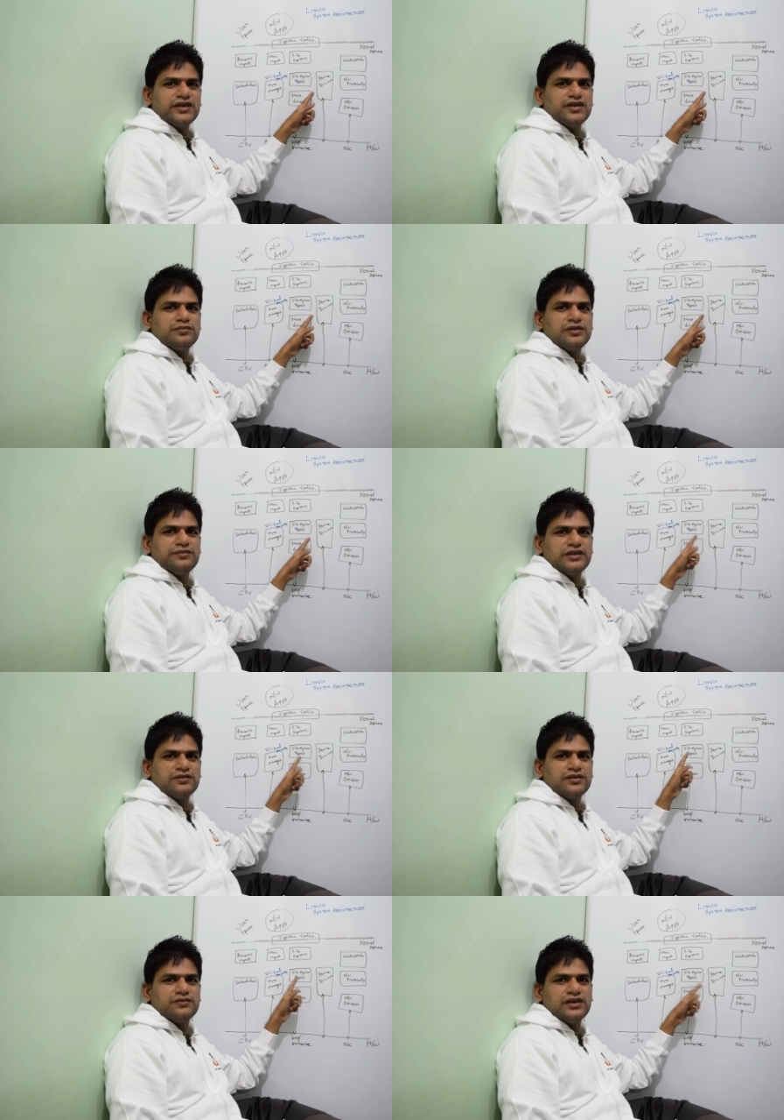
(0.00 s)
enable
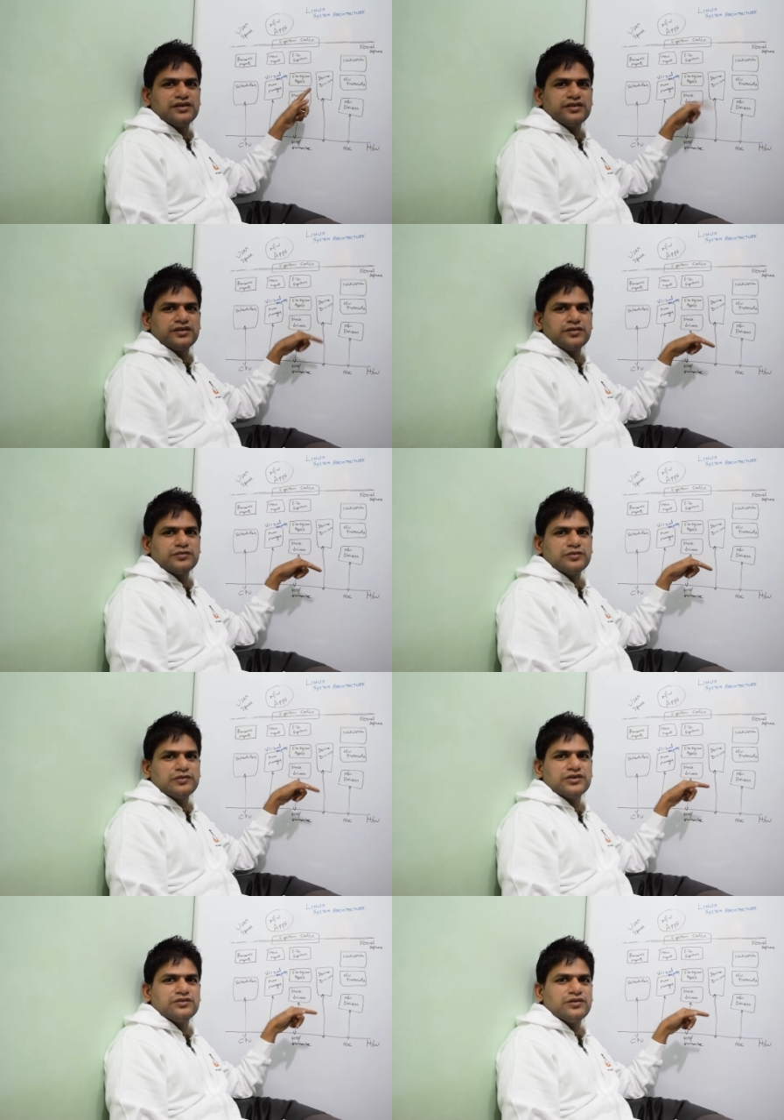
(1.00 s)
whichever file system
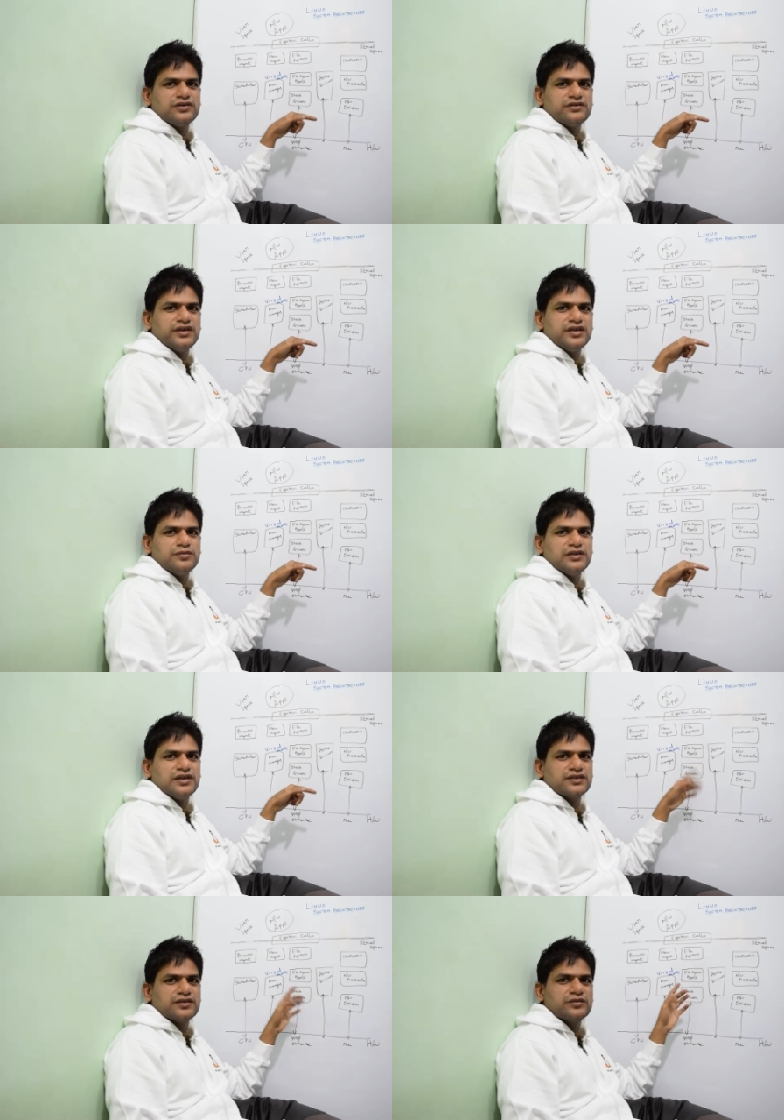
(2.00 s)
support you want to enable as well.